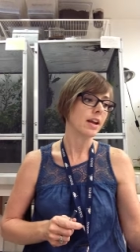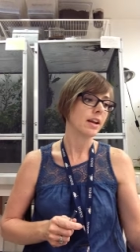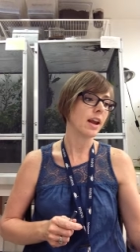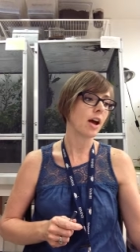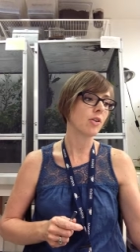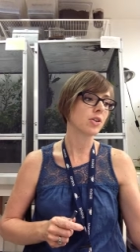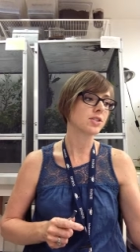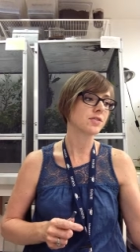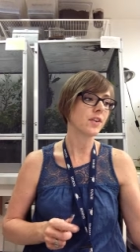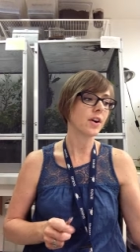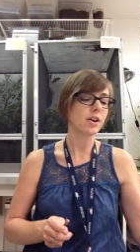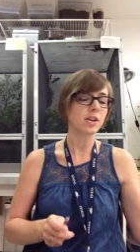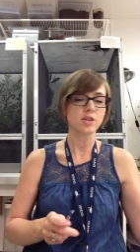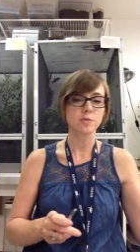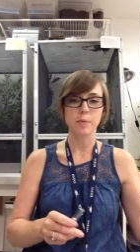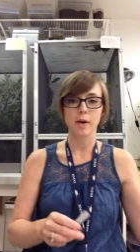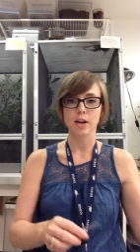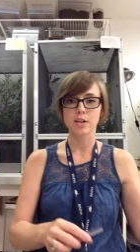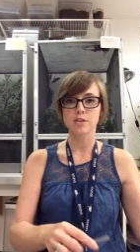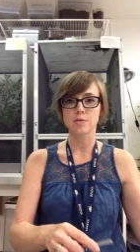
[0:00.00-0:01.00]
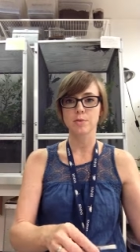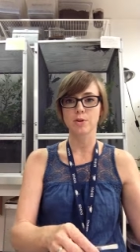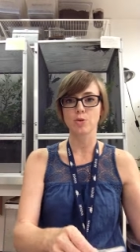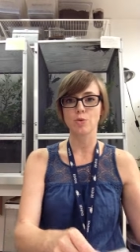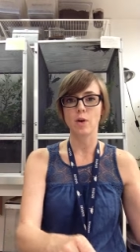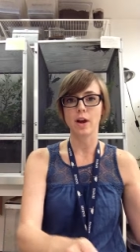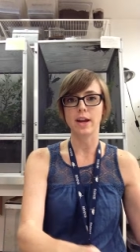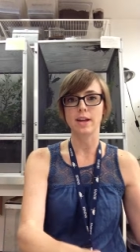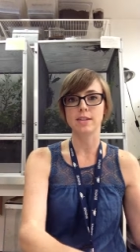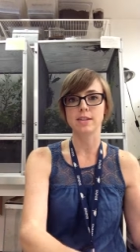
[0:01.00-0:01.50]
Now as far as
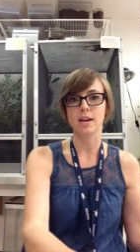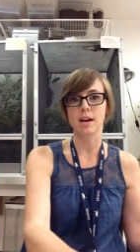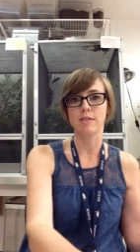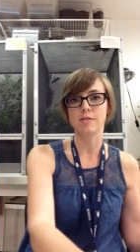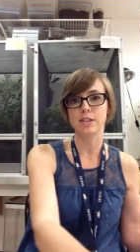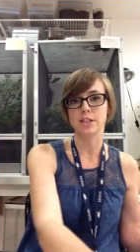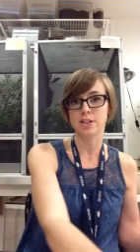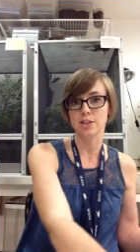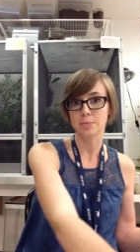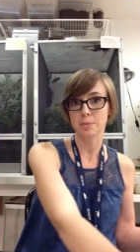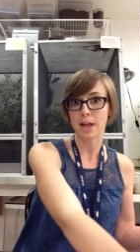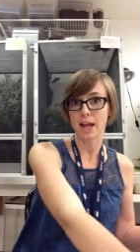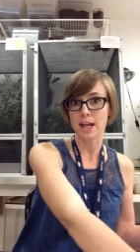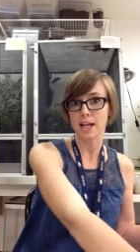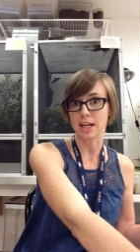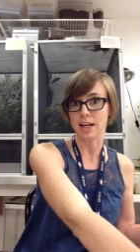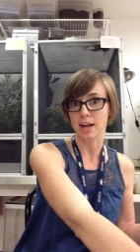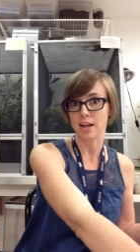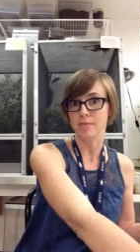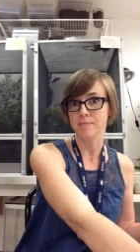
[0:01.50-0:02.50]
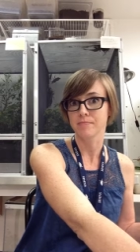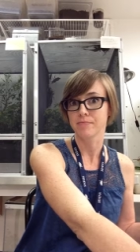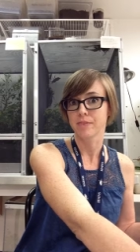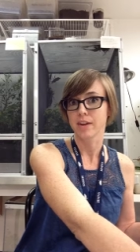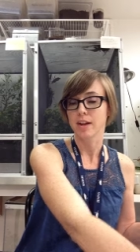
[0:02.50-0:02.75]
possible ways of displaying it,